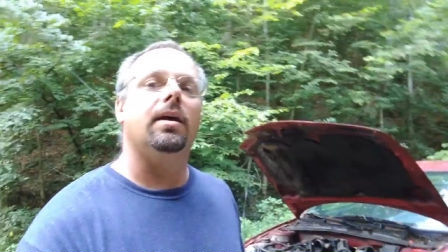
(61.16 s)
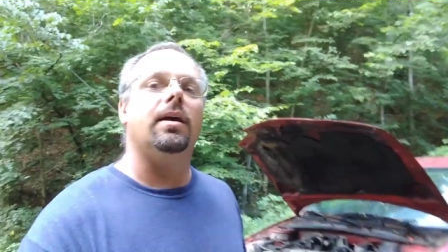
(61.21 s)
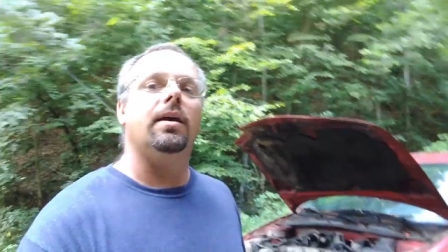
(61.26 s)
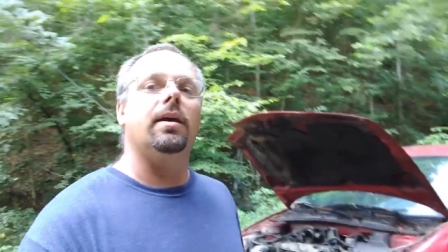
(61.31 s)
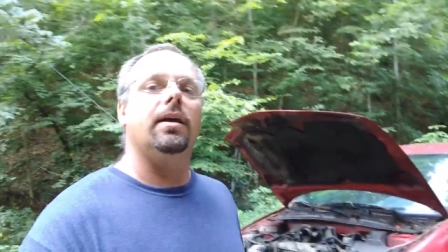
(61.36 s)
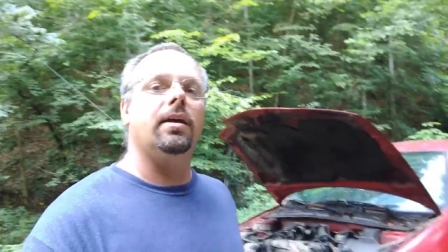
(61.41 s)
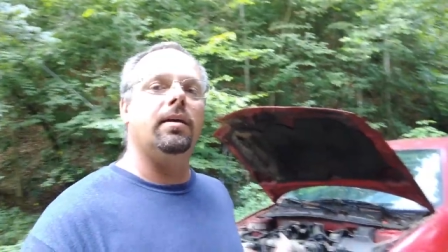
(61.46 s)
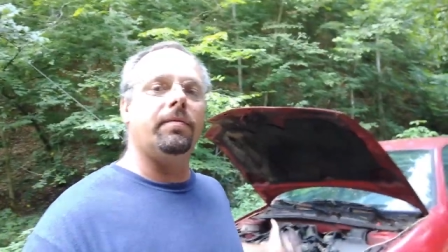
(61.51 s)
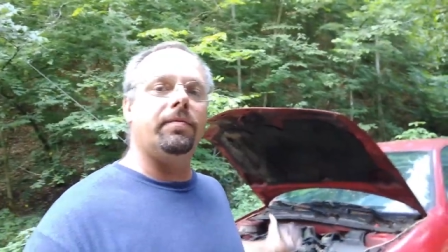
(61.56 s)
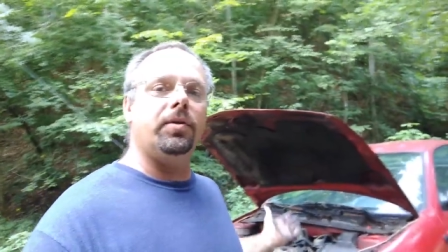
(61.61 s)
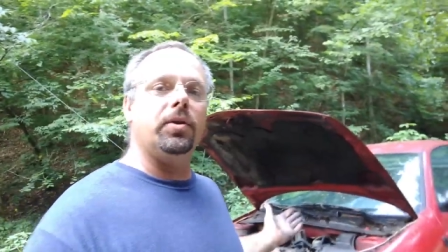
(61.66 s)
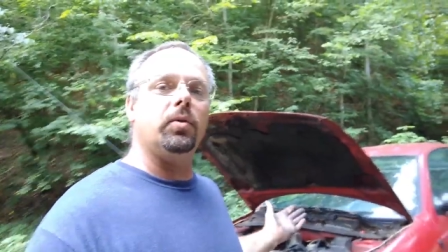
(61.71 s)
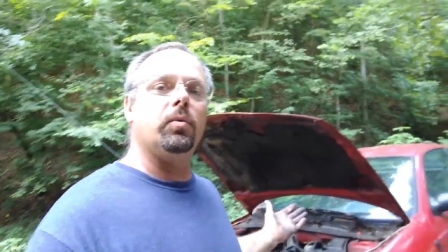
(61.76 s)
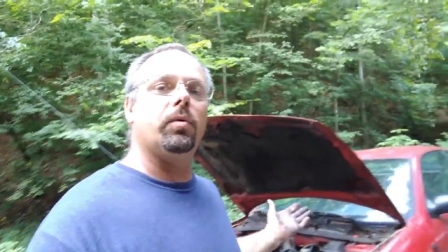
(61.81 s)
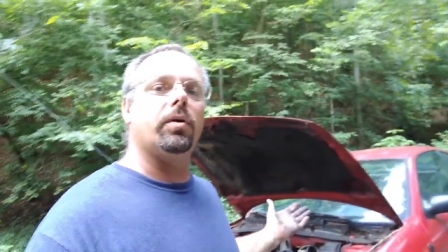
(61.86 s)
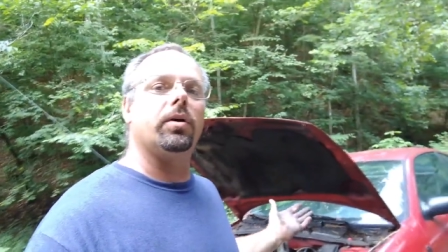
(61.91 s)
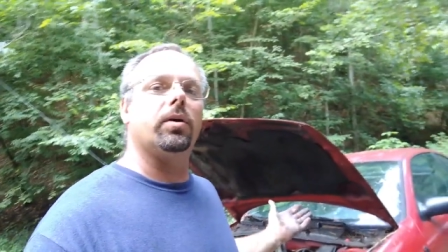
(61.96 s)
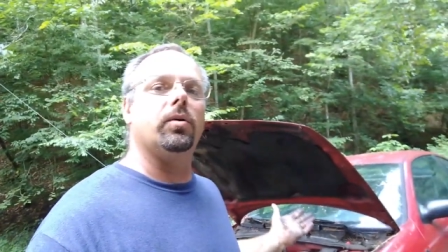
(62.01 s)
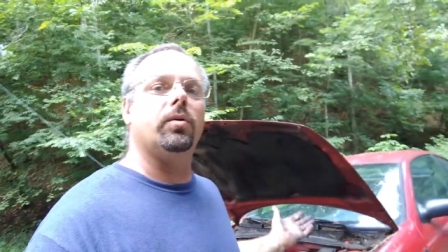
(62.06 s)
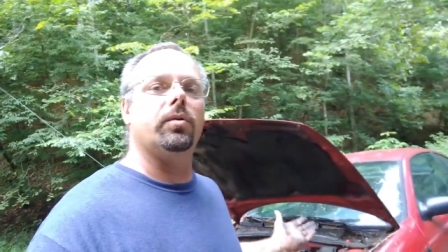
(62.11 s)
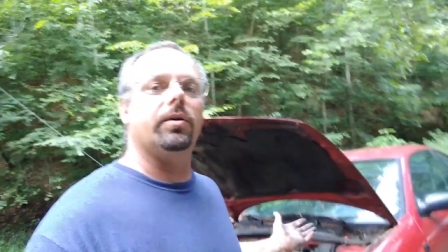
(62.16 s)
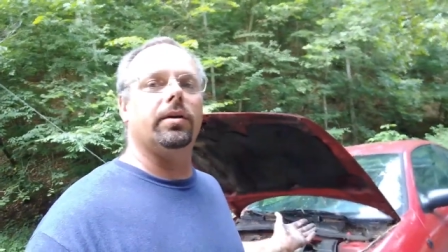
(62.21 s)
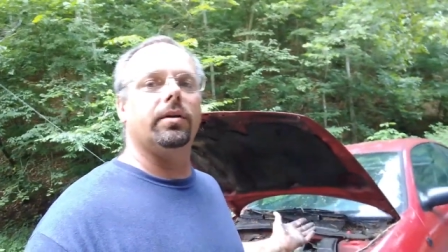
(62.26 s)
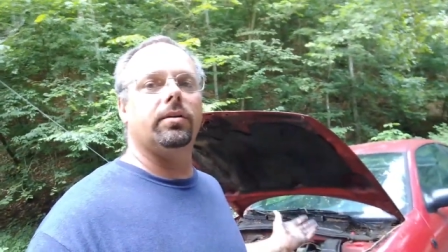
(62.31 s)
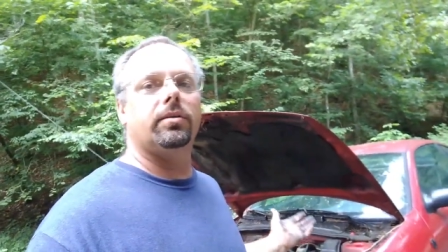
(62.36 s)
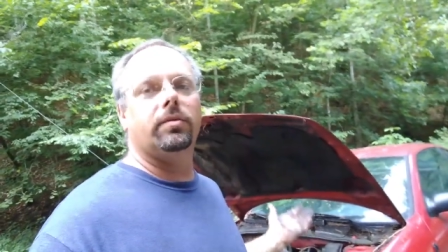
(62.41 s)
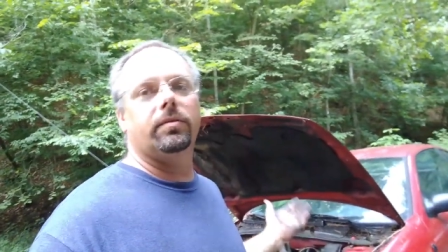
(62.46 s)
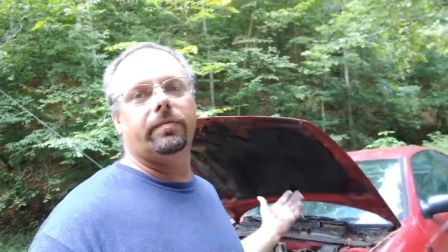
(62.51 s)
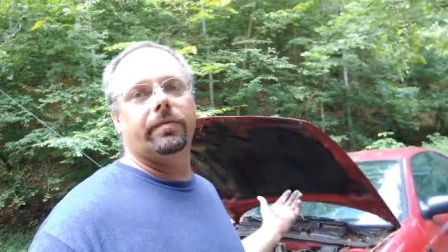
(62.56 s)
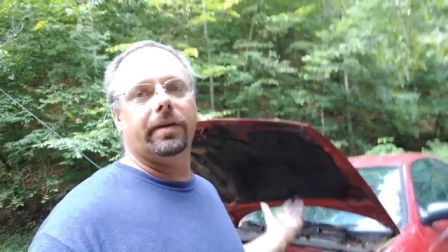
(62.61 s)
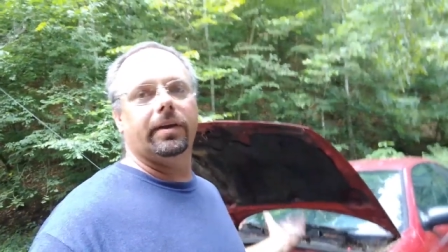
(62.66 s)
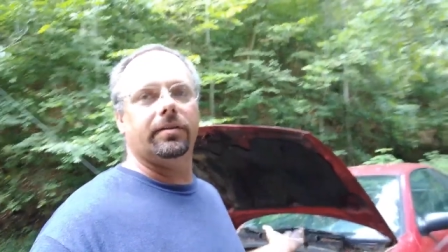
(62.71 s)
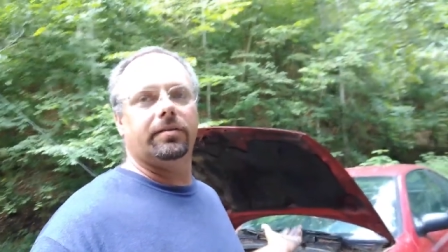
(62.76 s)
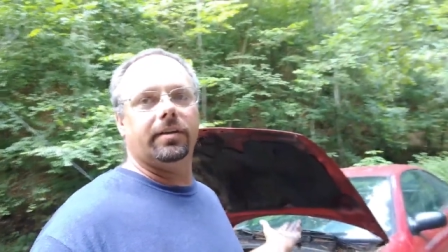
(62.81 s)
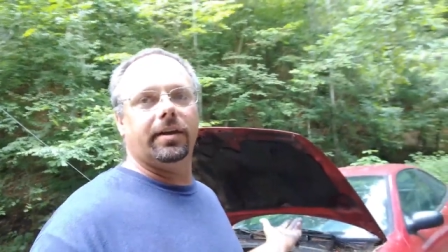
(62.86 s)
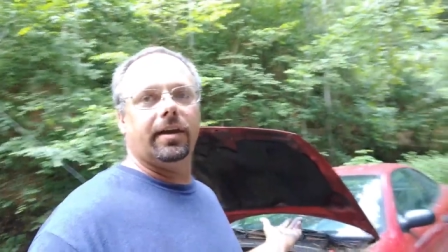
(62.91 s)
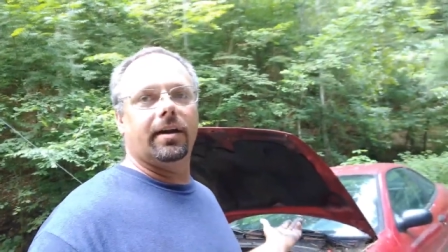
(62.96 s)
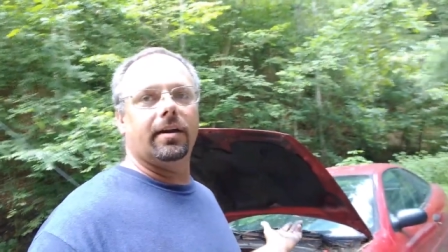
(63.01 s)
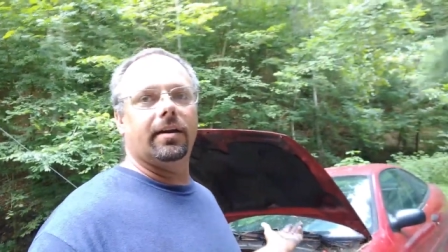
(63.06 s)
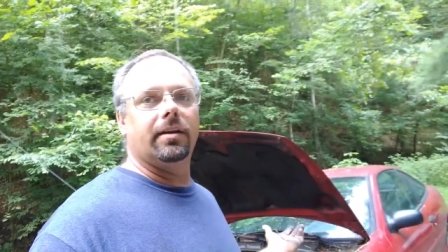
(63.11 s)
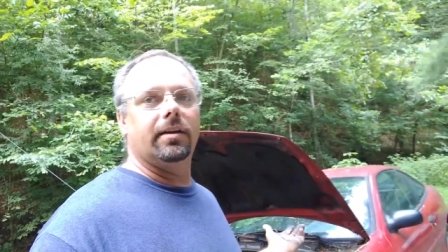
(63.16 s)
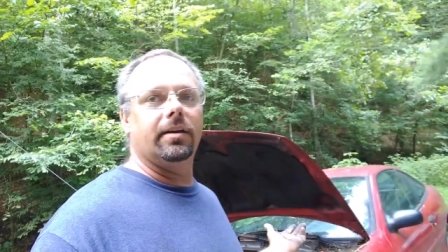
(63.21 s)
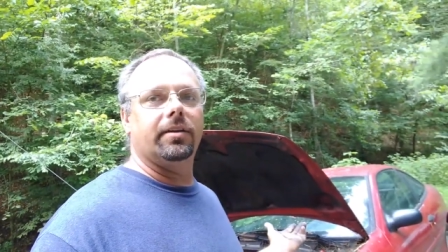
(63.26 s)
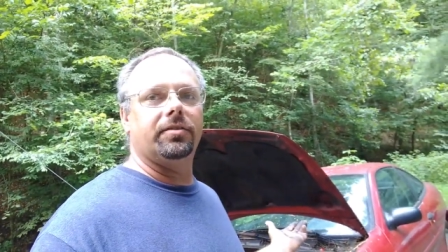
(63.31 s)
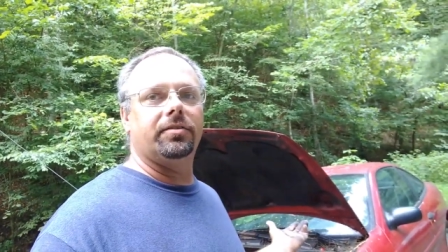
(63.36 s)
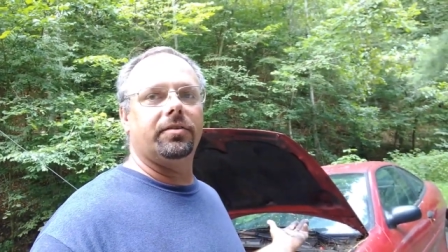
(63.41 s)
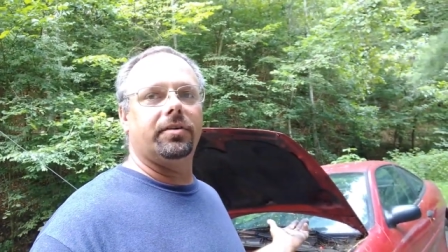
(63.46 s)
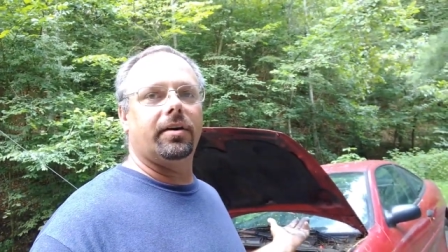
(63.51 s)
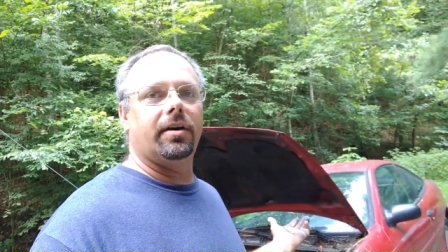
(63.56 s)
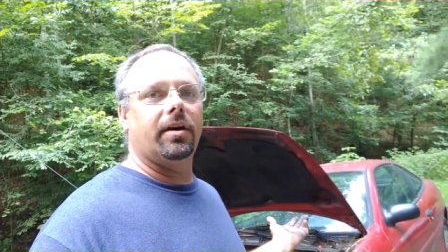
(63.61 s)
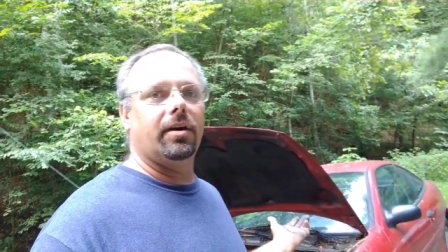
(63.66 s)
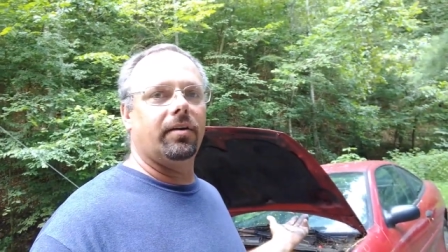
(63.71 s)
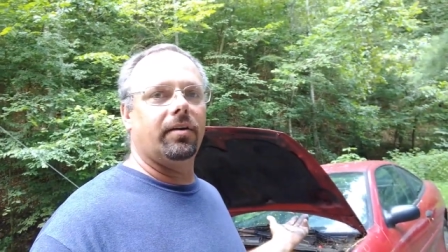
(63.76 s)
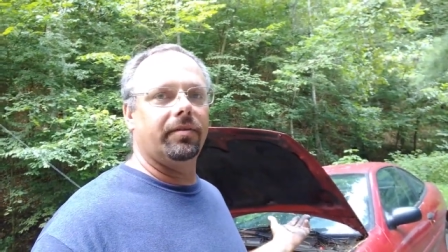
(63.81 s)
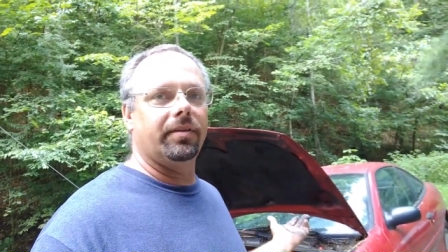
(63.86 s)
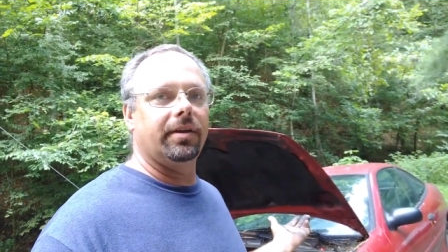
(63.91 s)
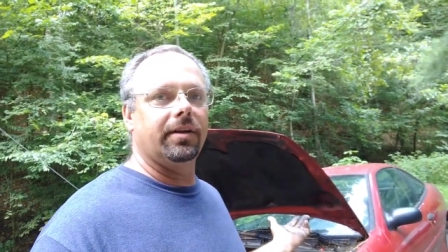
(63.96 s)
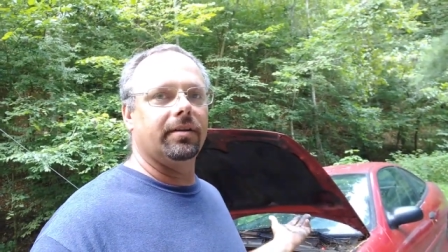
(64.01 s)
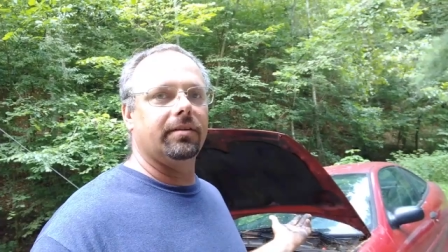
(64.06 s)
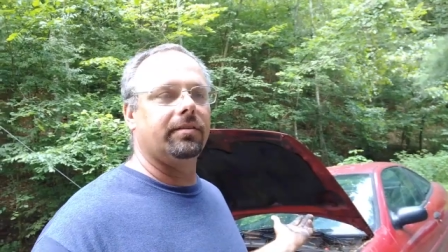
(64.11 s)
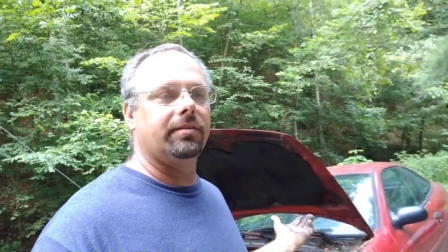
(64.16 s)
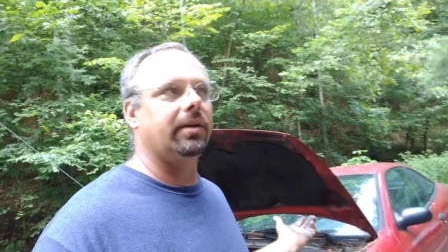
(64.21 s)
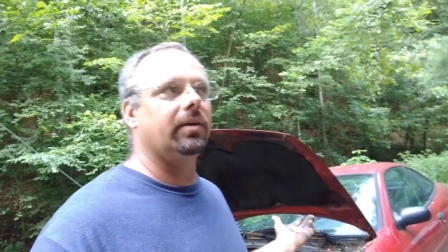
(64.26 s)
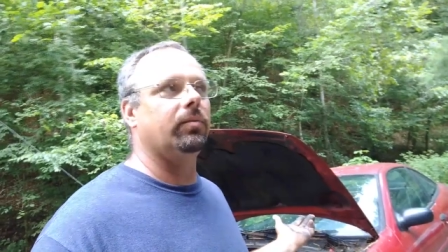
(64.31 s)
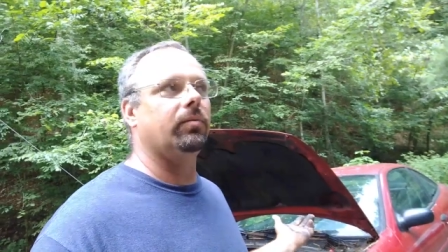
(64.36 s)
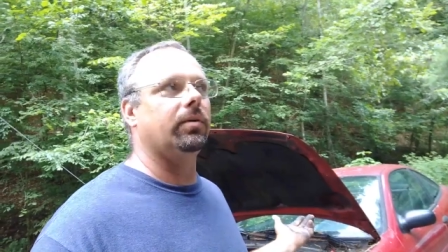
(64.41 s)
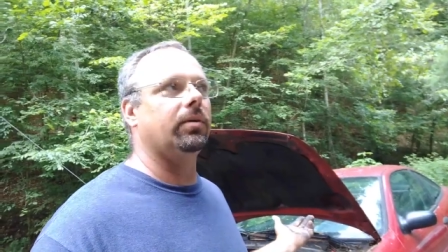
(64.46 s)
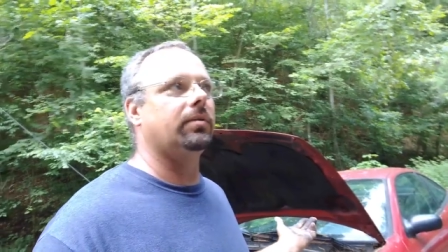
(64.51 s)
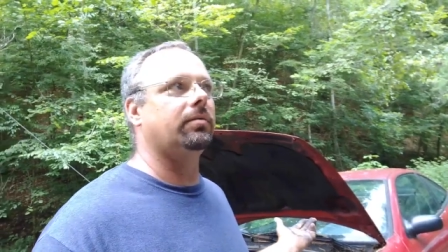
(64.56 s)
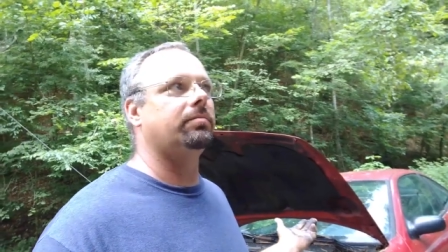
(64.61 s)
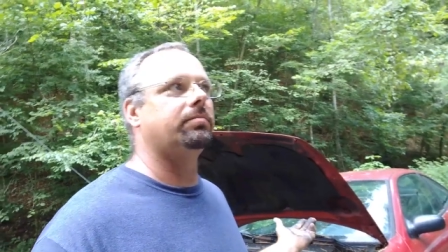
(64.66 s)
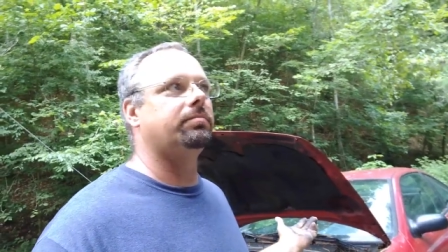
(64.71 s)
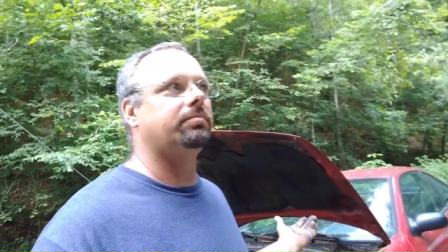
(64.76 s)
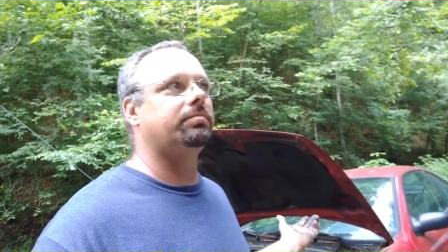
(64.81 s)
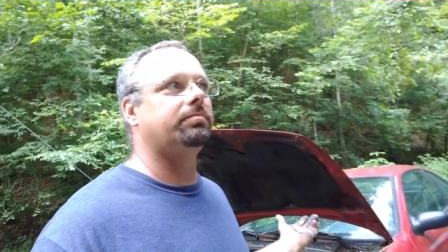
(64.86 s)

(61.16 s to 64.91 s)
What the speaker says: If you were going to fix the air conditioner on this, it would